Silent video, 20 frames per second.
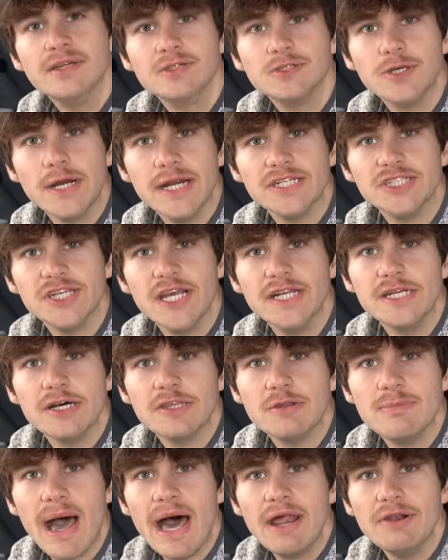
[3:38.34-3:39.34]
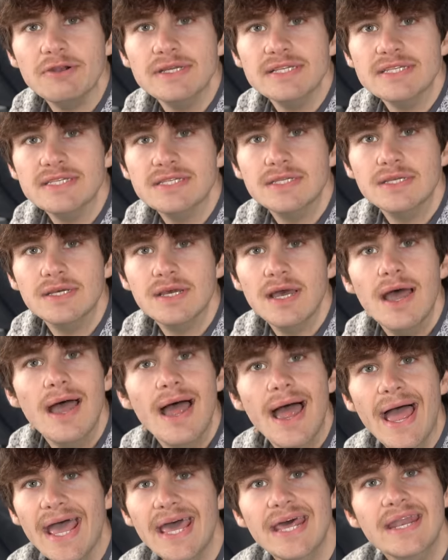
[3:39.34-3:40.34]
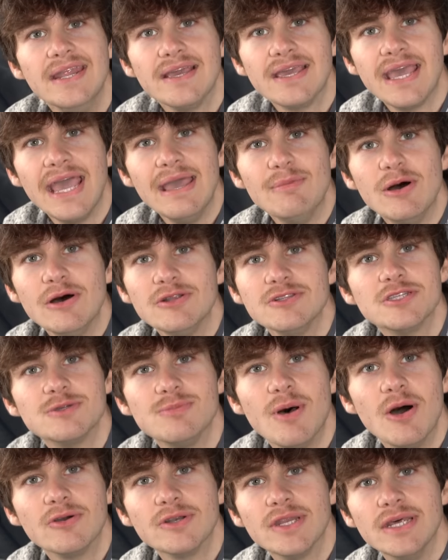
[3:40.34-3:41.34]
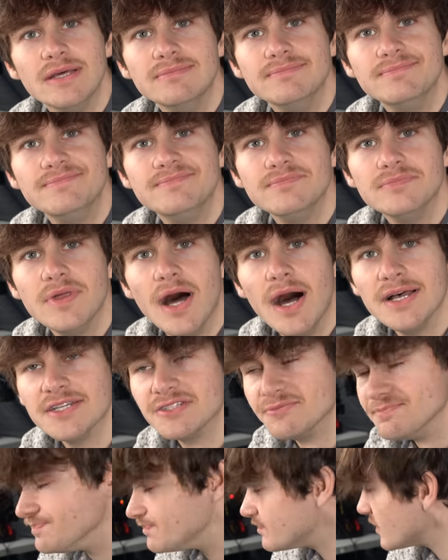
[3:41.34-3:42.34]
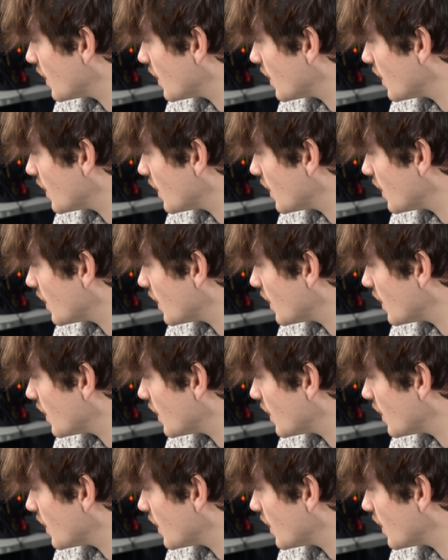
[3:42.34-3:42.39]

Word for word: trying to change out the batteries and came out and smoked it. Awesome.